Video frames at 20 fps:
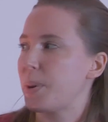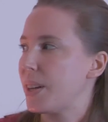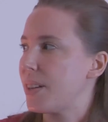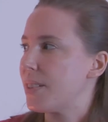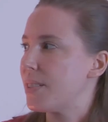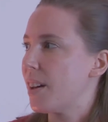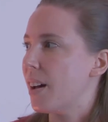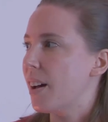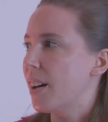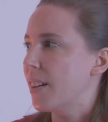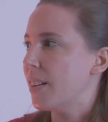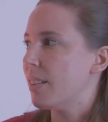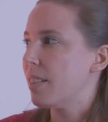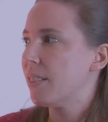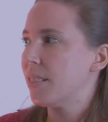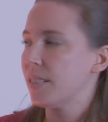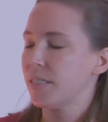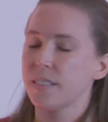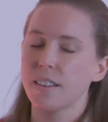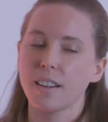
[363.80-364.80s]
is on
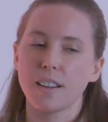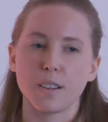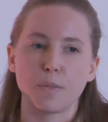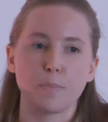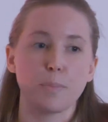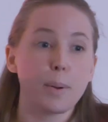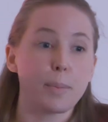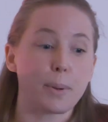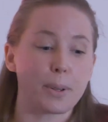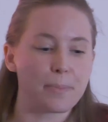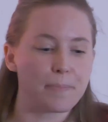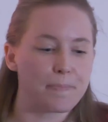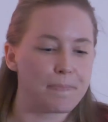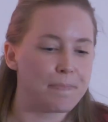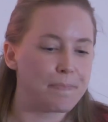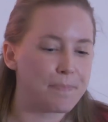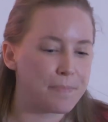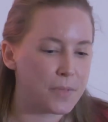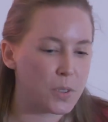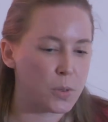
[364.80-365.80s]
Bubble,
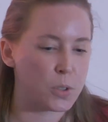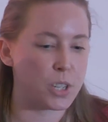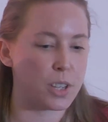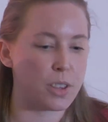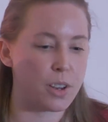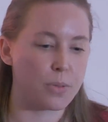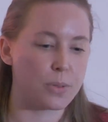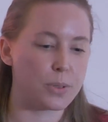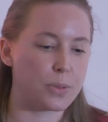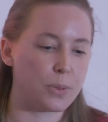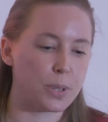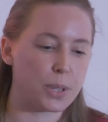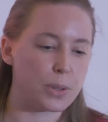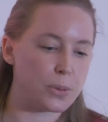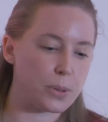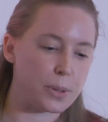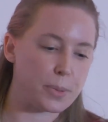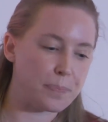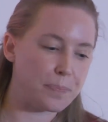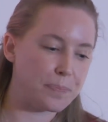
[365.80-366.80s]
which I thought was really
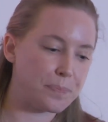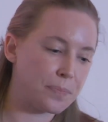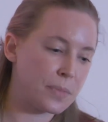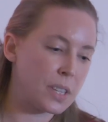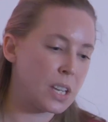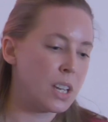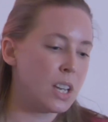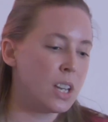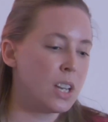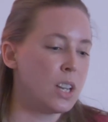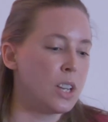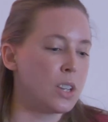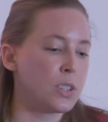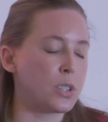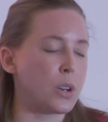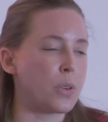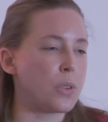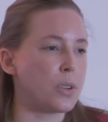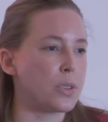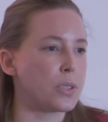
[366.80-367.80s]
cool.
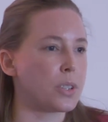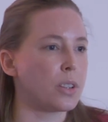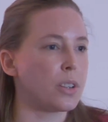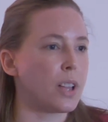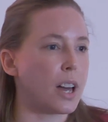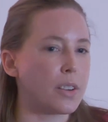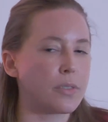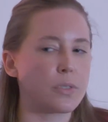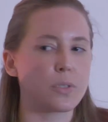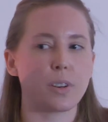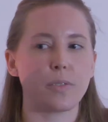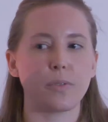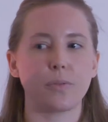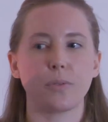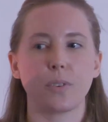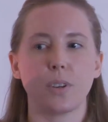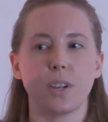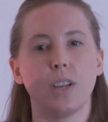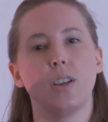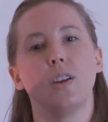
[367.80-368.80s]
So there's a lot of kind
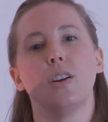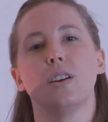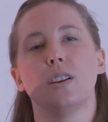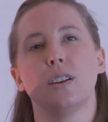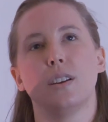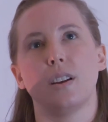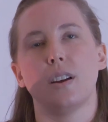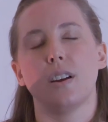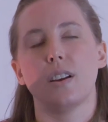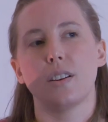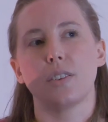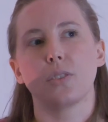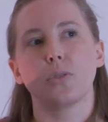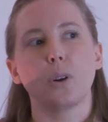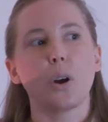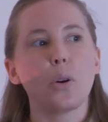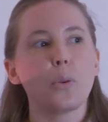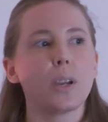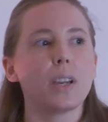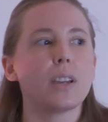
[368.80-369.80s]
of
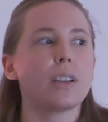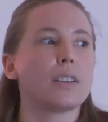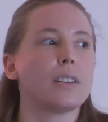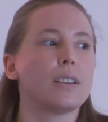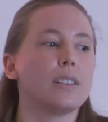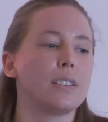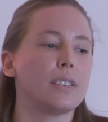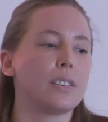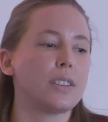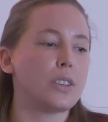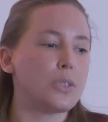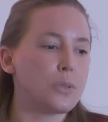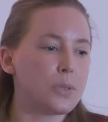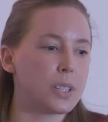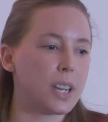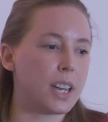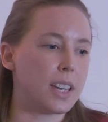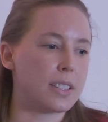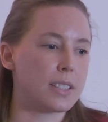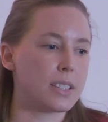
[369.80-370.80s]
growing use
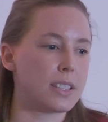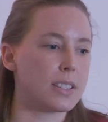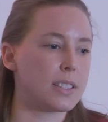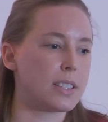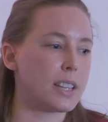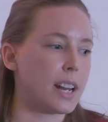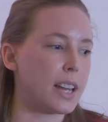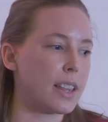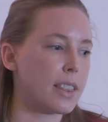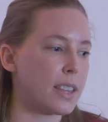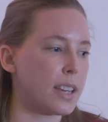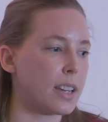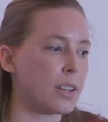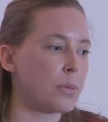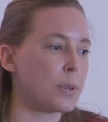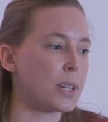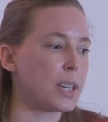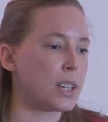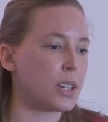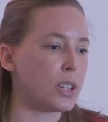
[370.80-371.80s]
cases that I think
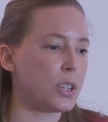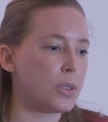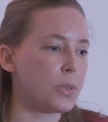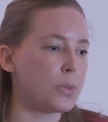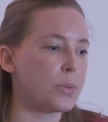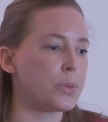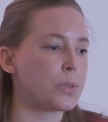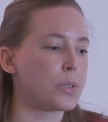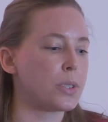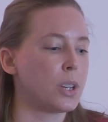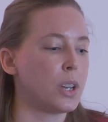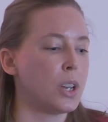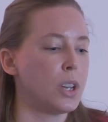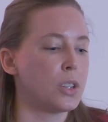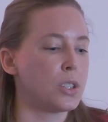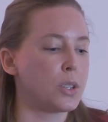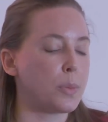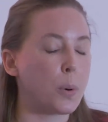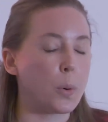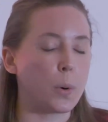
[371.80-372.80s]
we can use
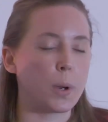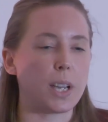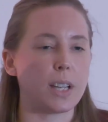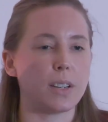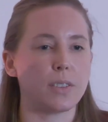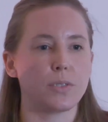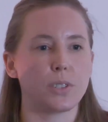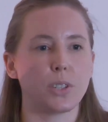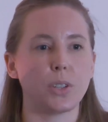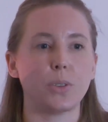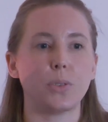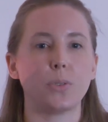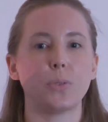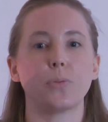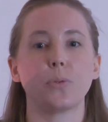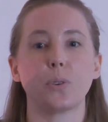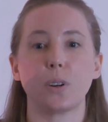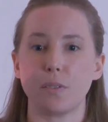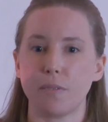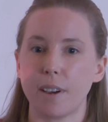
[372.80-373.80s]
to point to
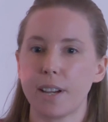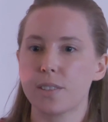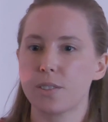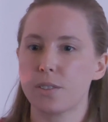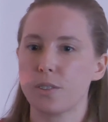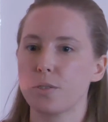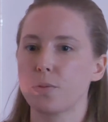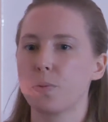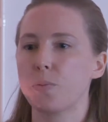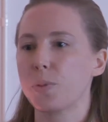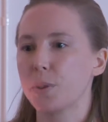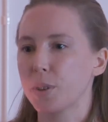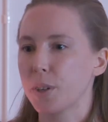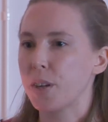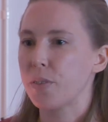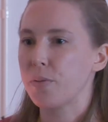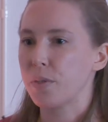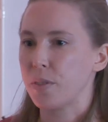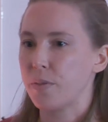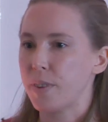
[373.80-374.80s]
for investors when we're
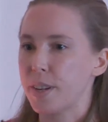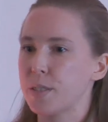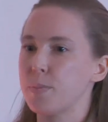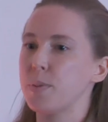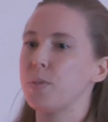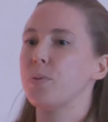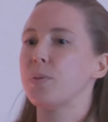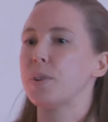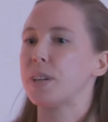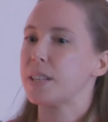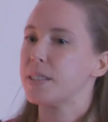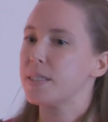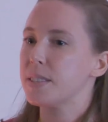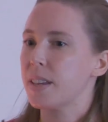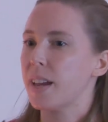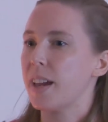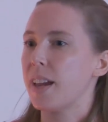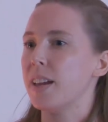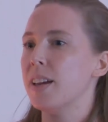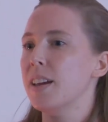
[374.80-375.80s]
looking for investment, where we can
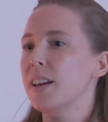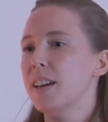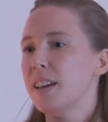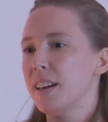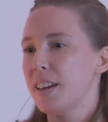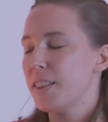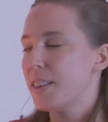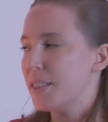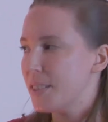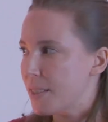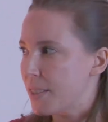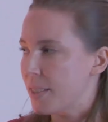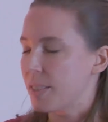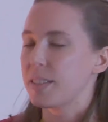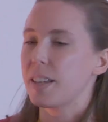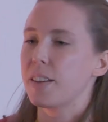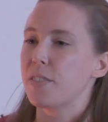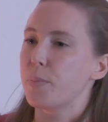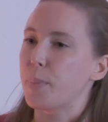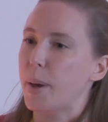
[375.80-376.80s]
say, this is a
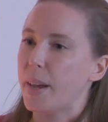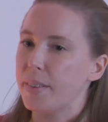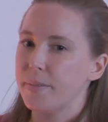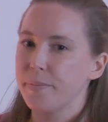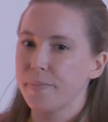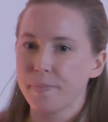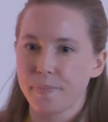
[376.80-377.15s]
safe bet.